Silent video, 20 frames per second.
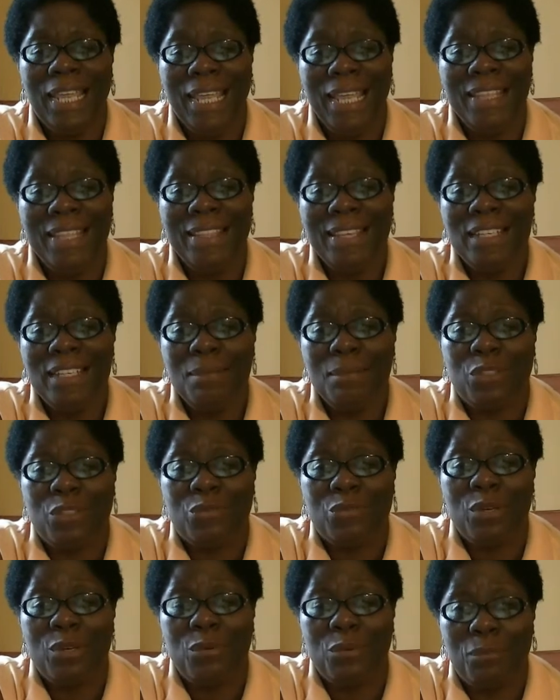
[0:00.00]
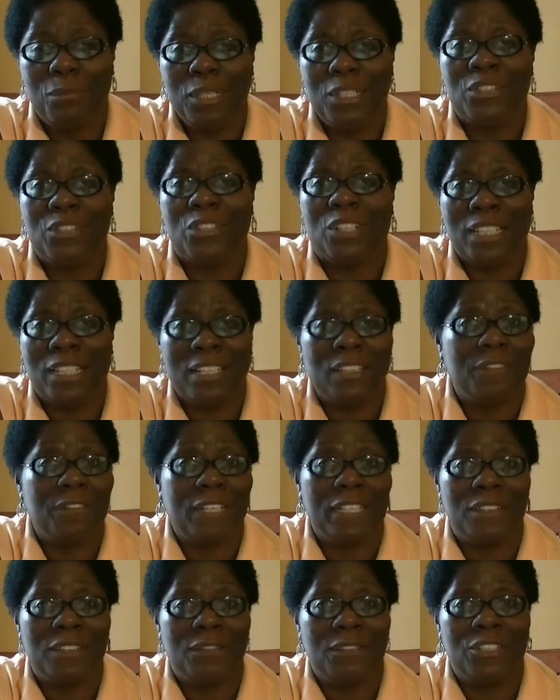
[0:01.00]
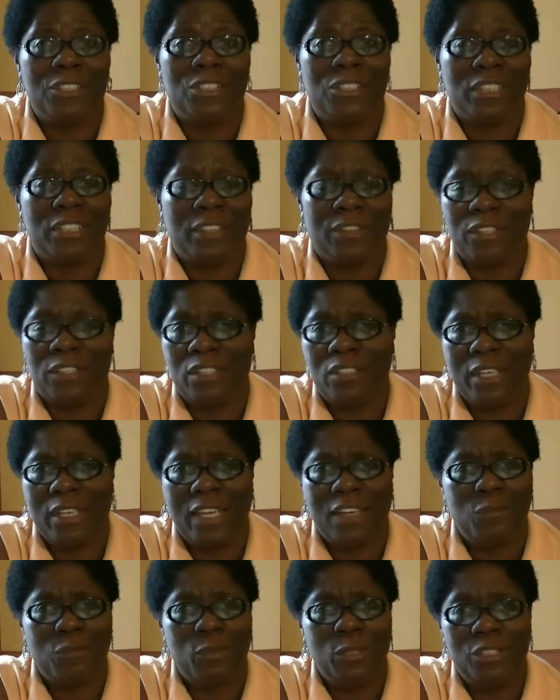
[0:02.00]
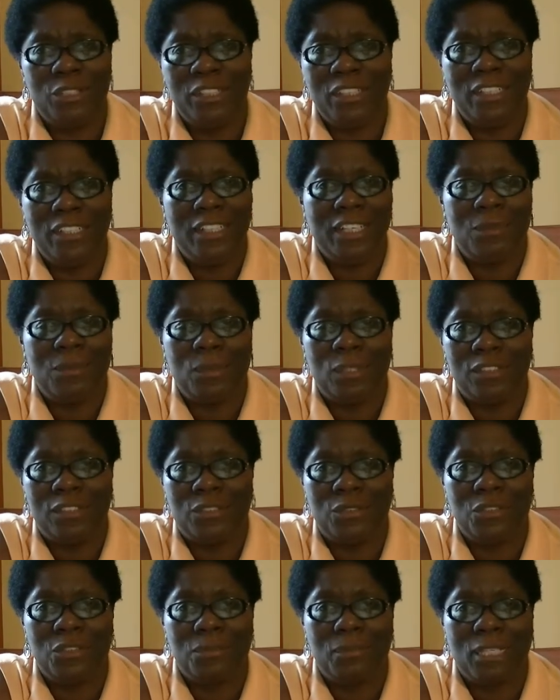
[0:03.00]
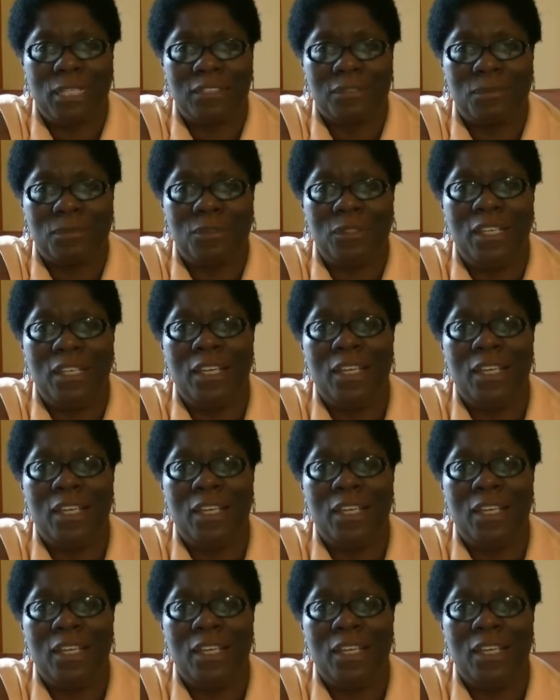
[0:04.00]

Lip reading: And then number 3 would be to clarify your vision. If you don't have one, you need to get one as soon as possible.